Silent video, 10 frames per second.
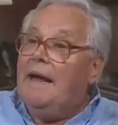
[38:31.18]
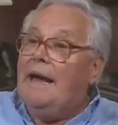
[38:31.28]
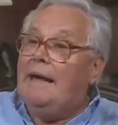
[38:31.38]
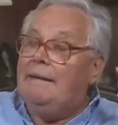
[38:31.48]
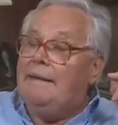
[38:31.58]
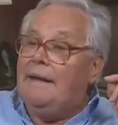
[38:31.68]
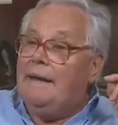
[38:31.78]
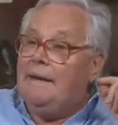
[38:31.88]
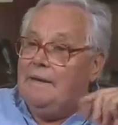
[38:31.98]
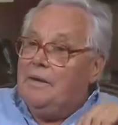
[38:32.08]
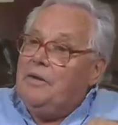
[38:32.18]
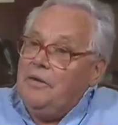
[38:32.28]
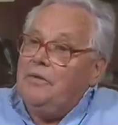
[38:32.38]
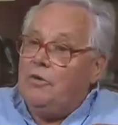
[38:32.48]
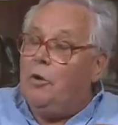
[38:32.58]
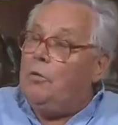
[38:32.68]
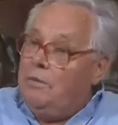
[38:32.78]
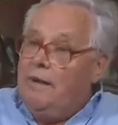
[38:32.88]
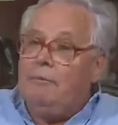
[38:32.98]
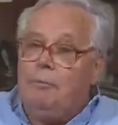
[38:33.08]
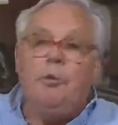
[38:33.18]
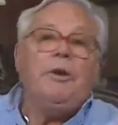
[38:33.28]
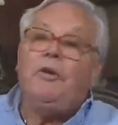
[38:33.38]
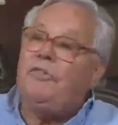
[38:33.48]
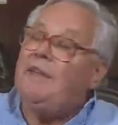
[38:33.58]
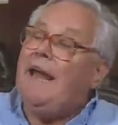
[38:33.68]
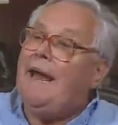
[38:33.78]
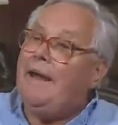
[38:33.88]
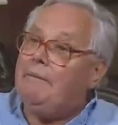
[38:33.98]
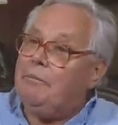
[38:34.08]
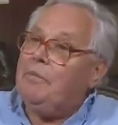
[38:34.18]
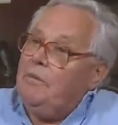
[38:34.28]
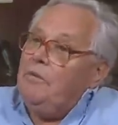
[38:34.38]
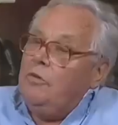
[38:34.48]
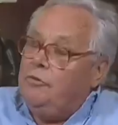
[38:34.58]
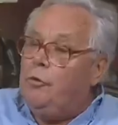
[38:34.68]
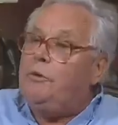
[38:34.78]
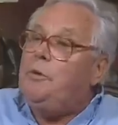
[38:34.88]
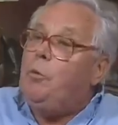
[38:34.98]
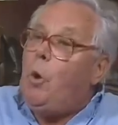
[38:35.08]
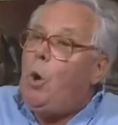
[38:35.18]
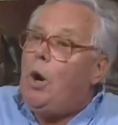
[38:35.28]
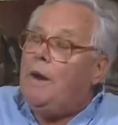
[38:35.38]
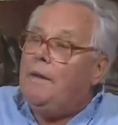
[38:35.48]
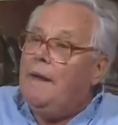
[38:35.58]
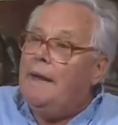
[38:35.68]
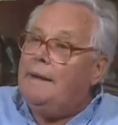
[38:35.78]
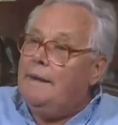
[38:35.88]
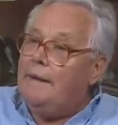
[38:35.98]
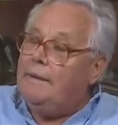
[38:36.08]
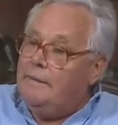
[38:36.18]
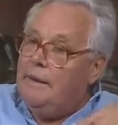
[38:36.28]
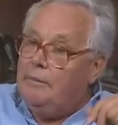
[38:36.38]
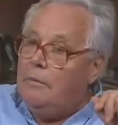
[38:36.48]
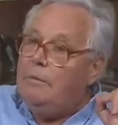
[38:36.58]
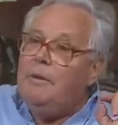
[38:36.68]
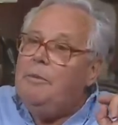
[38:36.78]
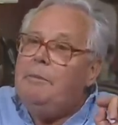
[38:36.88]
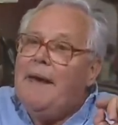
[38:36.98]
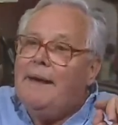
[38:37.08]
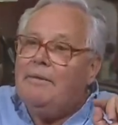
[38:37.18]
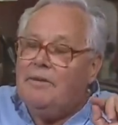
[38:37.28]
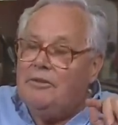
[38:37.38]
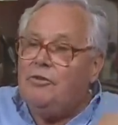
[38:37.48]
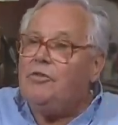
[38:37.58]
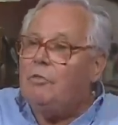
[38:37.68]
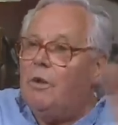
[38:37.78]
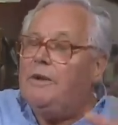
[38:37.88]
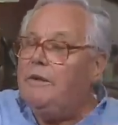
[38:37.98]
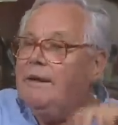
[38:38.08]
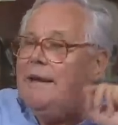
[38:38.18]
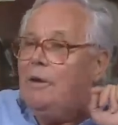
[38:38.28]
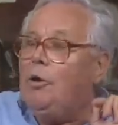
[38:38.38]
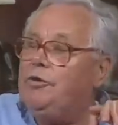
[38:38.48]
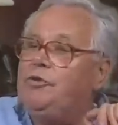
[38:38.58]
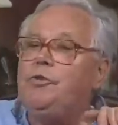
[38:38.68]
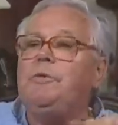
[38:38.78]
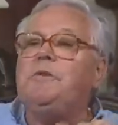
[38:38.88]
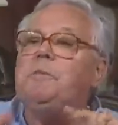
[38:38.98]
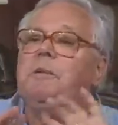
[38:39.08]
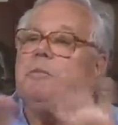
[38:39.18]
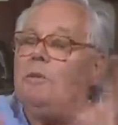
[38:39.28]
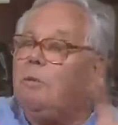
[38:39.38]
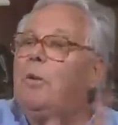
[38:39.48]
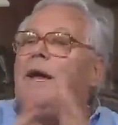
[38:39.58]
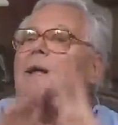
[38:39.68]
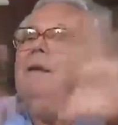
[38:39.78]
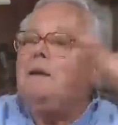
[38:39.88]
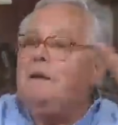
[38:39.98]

And so they're putting us there during the war, and we'll be back. They just want to get all the Jewish people away.